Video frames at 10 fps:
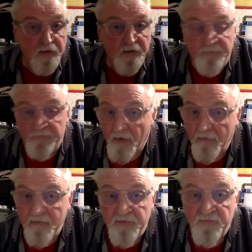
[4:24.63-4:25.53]
is
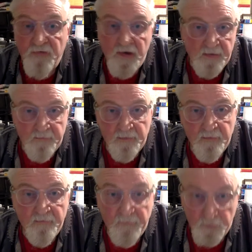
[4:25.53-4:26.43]
very cheap
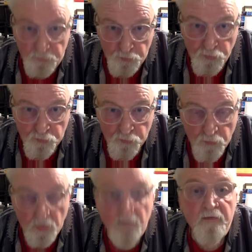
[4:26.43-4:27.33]
for you
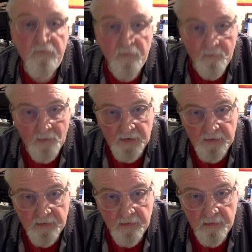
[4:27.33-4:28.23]
to make.
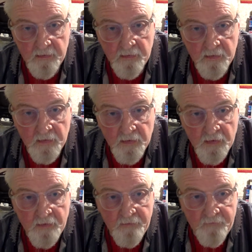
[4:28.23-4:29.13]

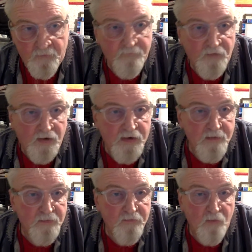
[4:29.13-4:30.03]
So I'm taking
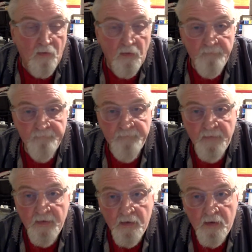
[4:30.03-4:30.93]
my time.
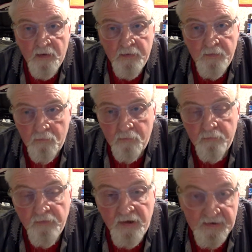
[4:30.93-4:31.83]
You will
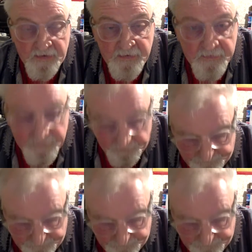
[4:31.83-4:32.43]
need